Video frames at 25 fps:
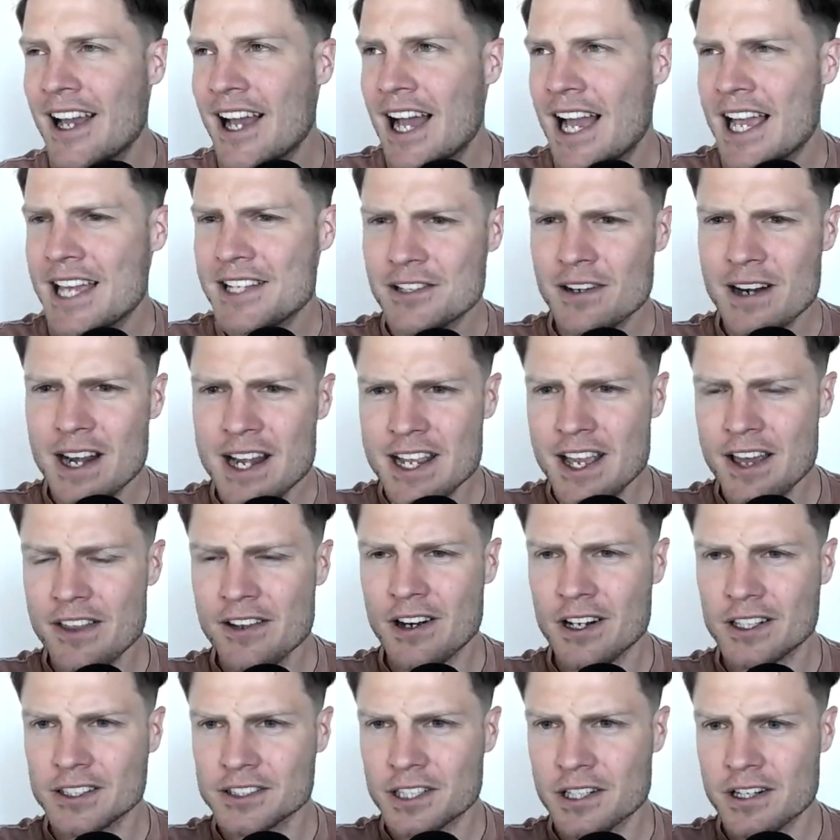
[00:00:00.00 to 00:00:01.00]
Is there any other
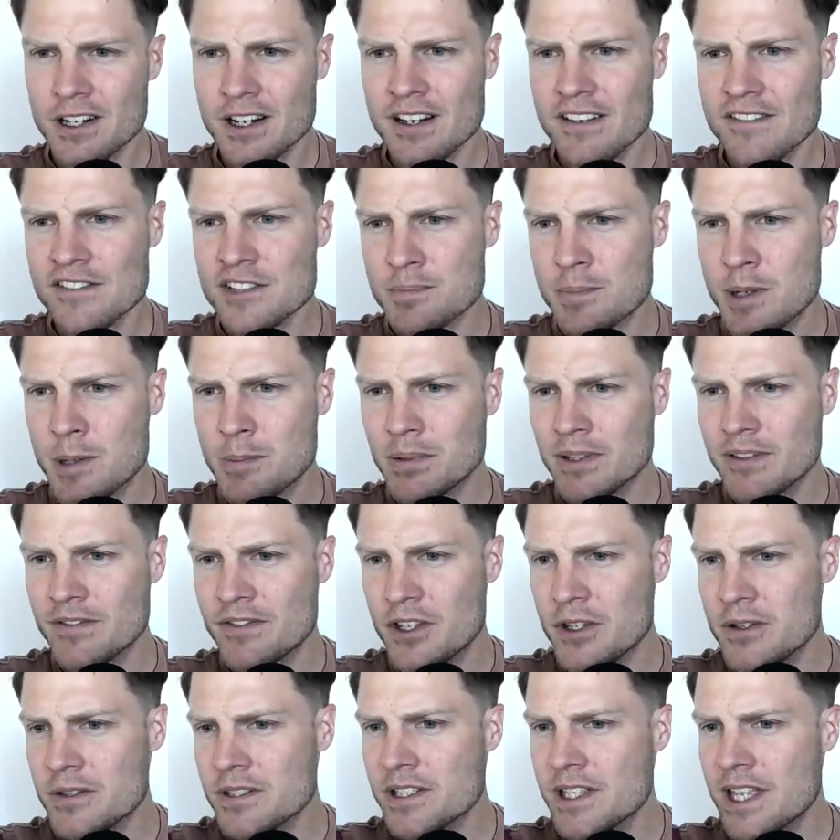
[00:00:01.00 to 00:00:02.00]
alternatives people have
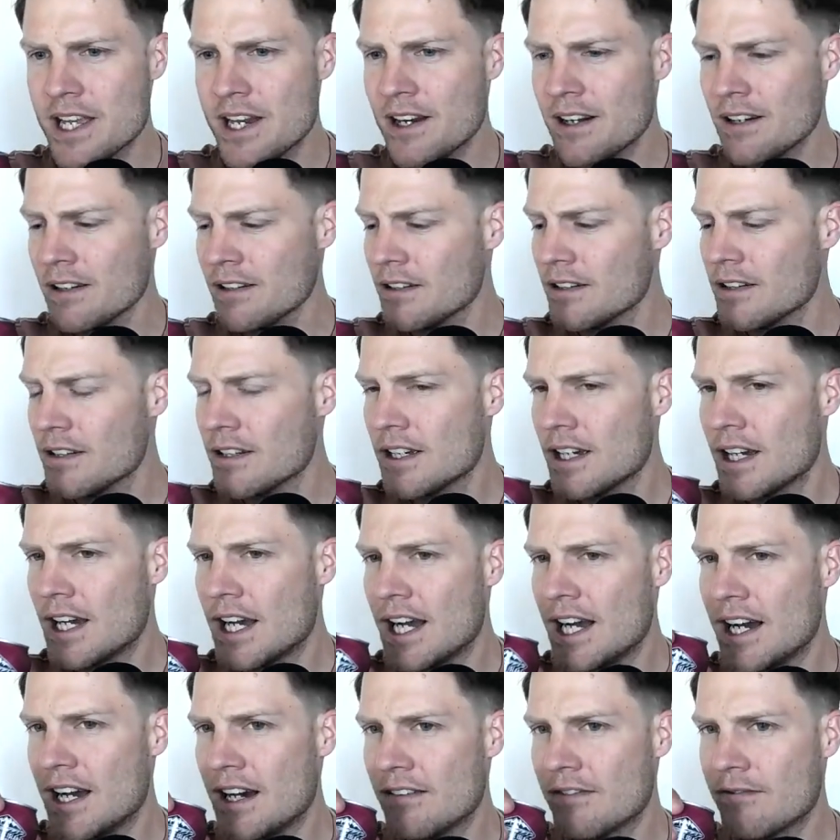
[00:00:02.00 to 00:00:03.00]
used there
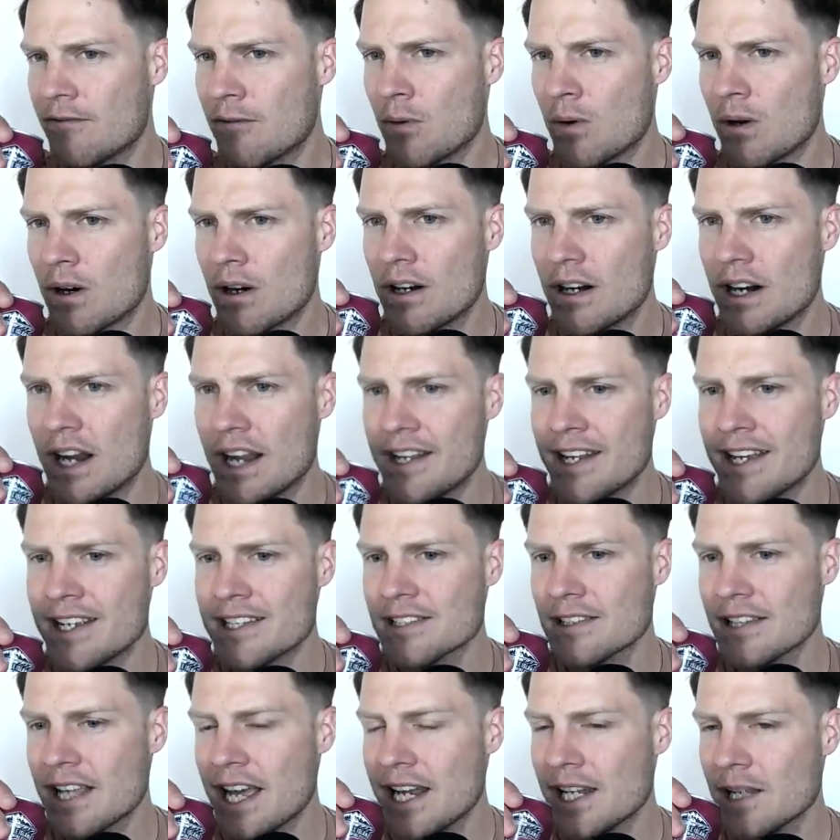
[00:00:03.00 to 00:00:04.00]
for a nice
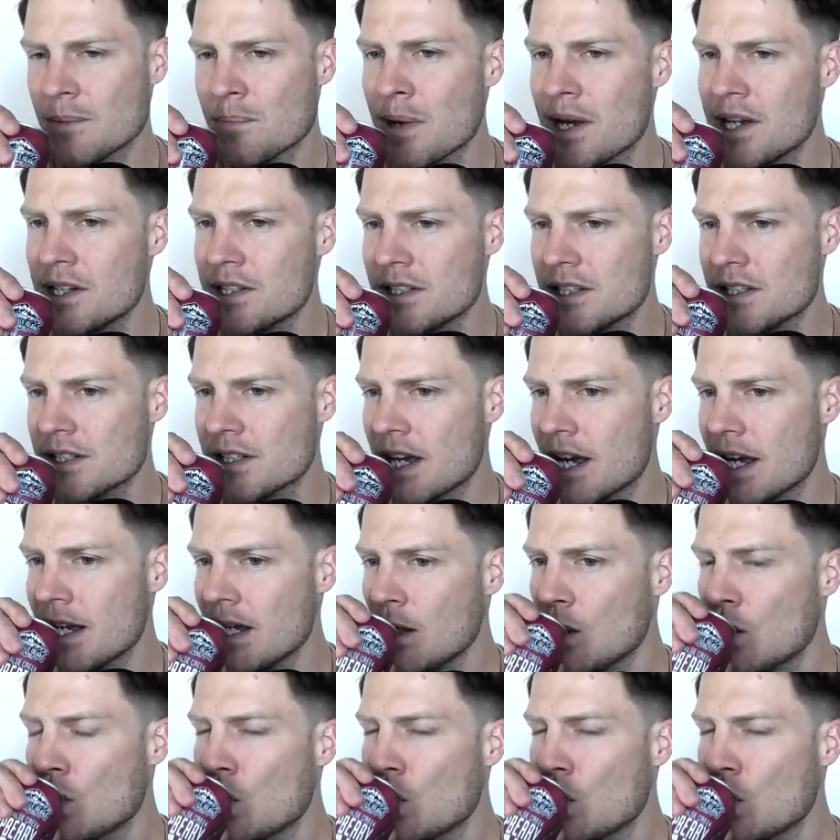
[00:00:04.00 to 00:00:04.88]
landing page design?